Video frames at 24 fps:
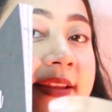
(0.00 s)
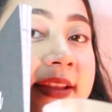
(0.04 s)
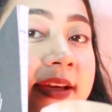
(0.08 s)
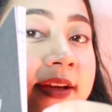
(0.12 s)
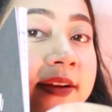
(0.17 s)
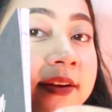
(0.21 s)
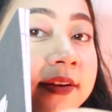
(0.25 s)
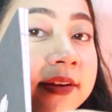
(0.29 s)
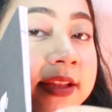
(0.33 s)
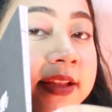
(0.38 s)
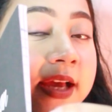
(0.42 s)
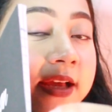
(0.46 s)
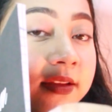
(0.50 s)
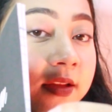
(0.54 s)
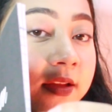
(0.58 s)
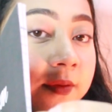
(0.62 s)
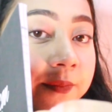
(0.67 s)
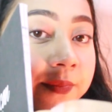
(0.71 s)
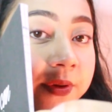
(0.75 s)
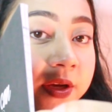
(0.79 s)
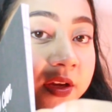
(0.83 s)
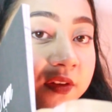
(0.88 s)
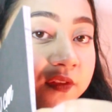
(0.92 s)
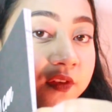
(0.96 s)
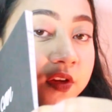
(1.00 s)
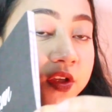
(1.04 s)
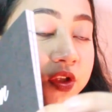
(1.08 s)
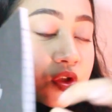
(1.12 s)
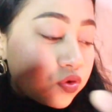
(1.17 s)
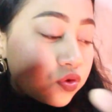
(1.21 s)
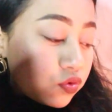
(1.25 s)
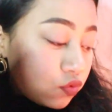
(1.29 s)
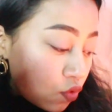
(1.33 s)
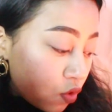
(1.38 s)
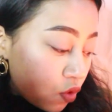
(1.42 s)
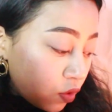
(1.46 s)
thinner than the previous
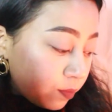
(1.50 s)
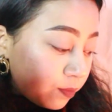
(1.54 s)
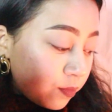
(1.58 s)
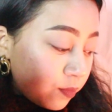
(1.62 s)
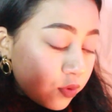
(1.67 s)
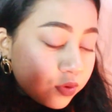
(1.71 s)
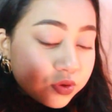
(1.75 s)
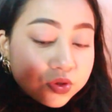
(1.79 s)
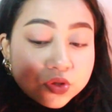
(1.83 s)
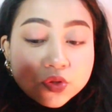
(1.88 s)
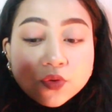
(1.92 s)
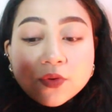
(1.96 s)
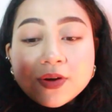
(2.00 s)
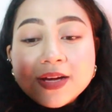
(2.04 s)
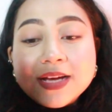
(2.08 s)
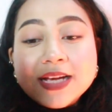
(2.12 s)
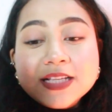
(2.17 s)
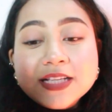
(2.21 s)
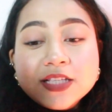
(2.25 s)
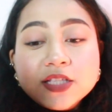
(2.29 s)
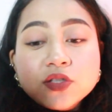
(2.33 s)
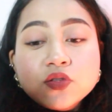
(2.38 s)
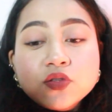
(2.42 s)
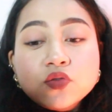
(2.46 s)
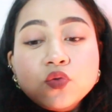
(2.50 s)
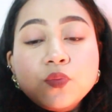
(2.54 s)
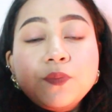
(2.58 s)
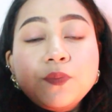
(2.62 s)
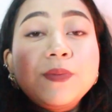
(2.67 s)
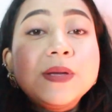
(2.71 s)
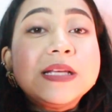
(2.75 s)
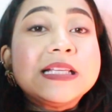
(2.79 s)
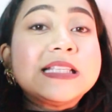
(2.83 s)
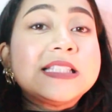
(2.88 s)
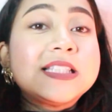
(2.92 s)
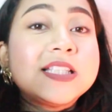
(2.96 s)
notebook, so it's
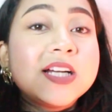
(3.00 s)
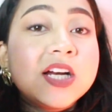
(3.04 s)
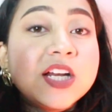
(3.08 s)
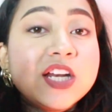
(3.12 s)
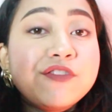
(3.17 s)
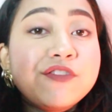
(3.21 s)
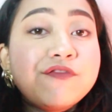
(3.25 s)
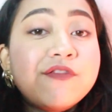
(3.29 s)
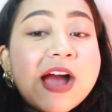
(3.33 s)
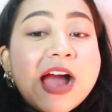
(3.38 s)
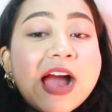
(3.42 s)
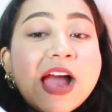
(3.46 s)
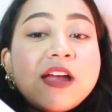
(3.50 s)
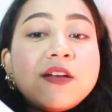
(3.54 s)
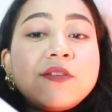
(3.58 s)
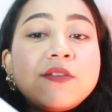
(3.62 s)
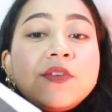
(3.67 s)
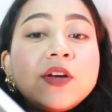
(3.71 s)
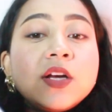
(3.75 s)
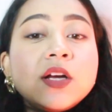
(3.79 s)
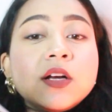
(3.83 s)
rupees 35.